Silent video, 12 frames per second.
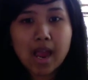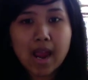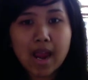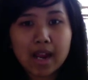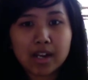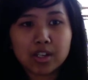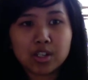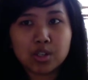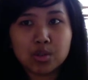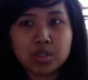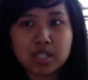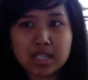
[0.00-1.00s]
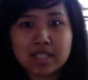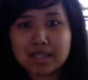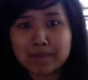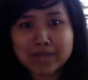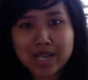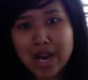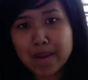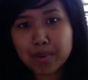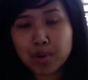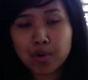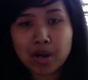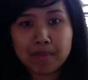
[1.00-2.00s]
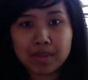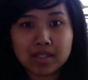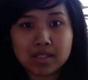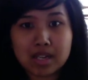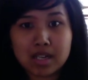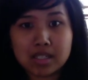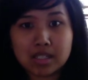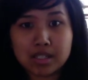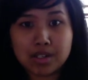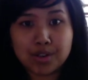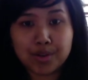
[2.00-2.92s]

and you see some diet program that says,